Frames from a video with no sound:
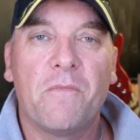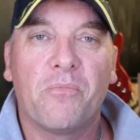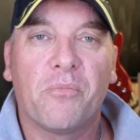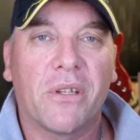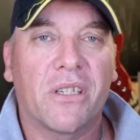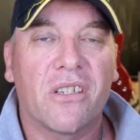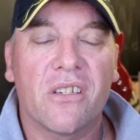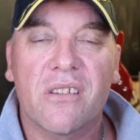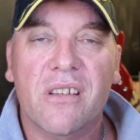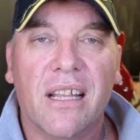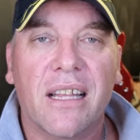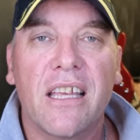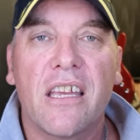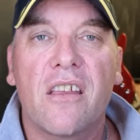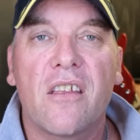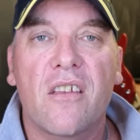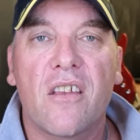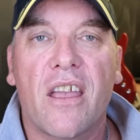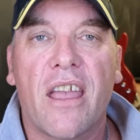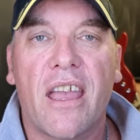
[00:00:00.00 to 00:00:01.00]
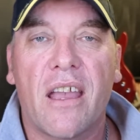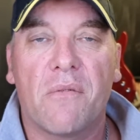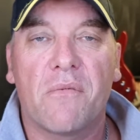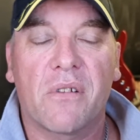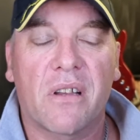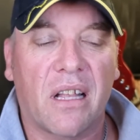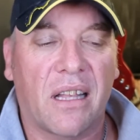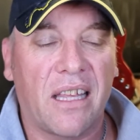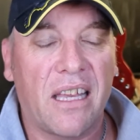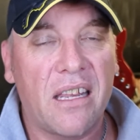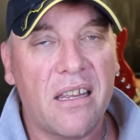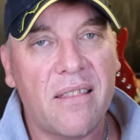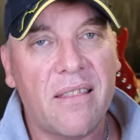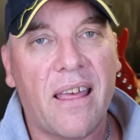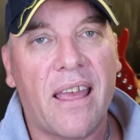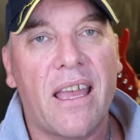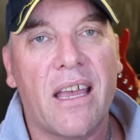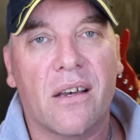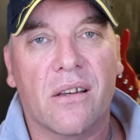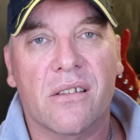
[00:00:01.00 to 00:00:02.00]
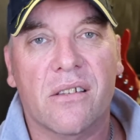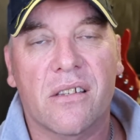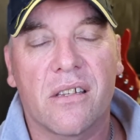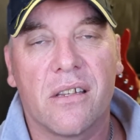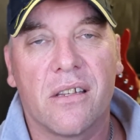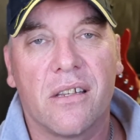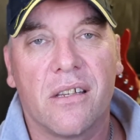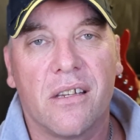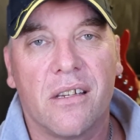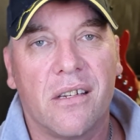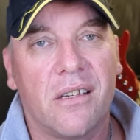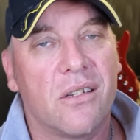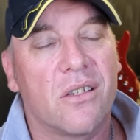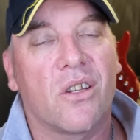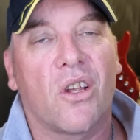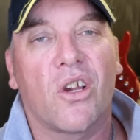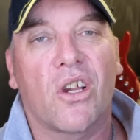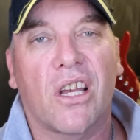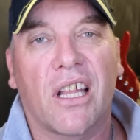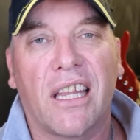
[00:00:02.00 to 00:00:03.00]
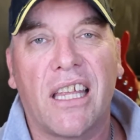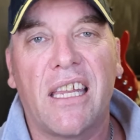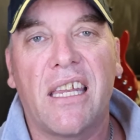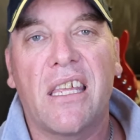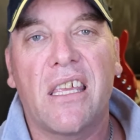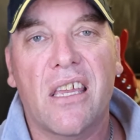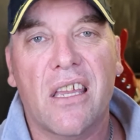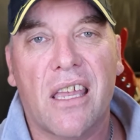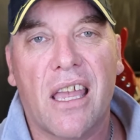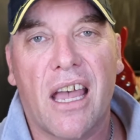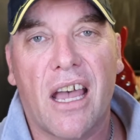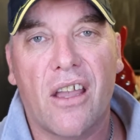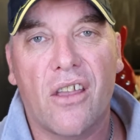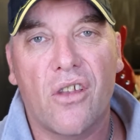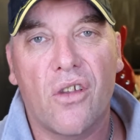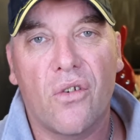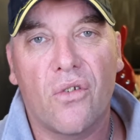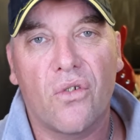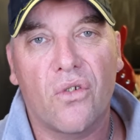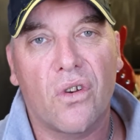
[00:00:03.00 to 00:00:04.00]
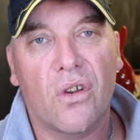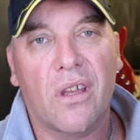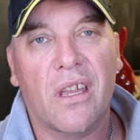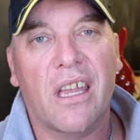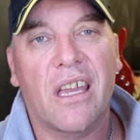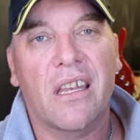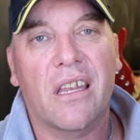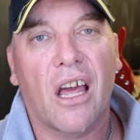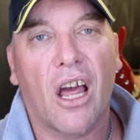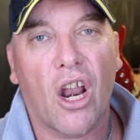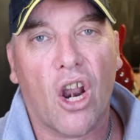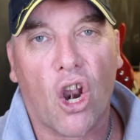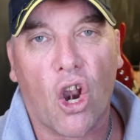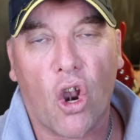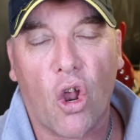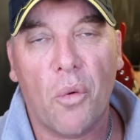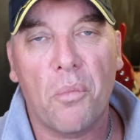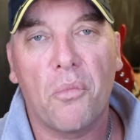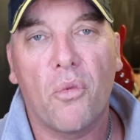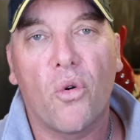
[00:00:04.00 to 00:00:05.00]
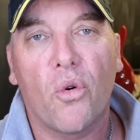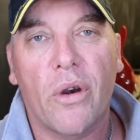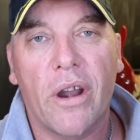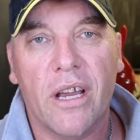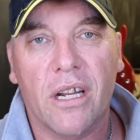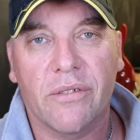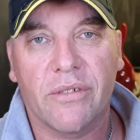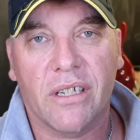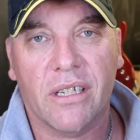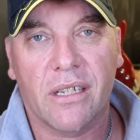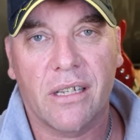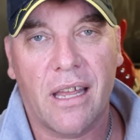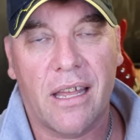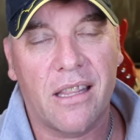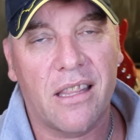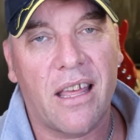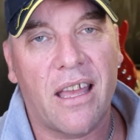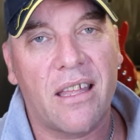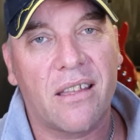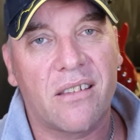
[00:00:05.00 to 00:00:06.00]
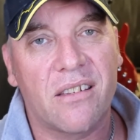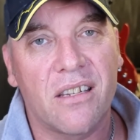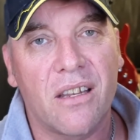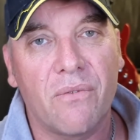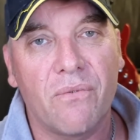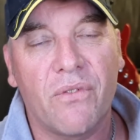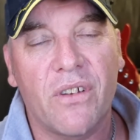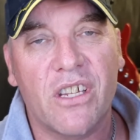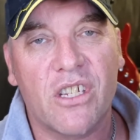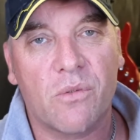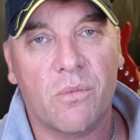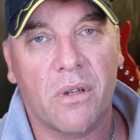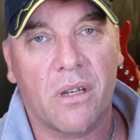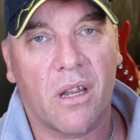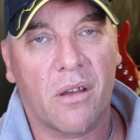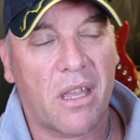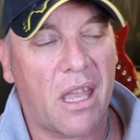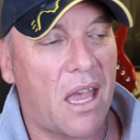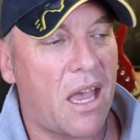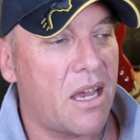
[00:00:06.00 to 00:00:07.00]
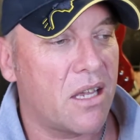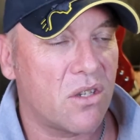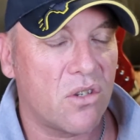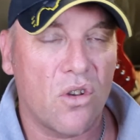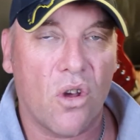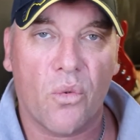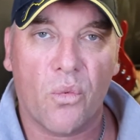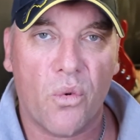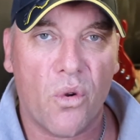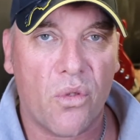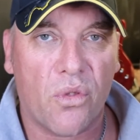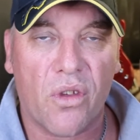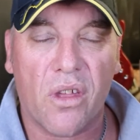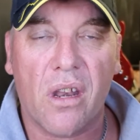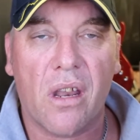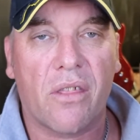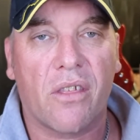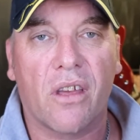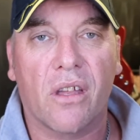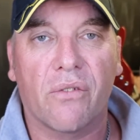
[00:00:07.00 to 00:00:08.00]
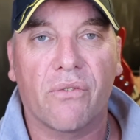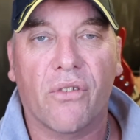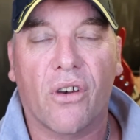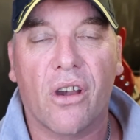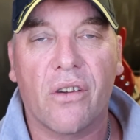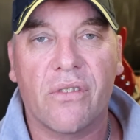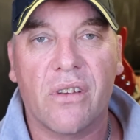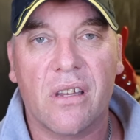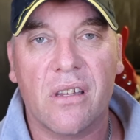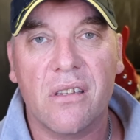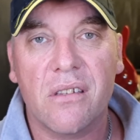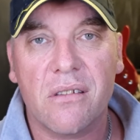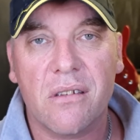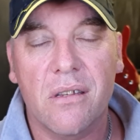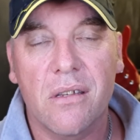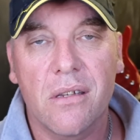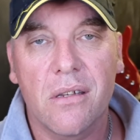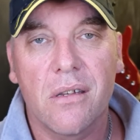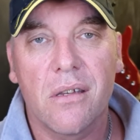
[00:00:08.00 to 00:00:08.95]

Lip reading: But just cleaning the house is like cleaning your car. You're going to get a lot more out of it. And that's an investment. A car's not worth anything in 5 years.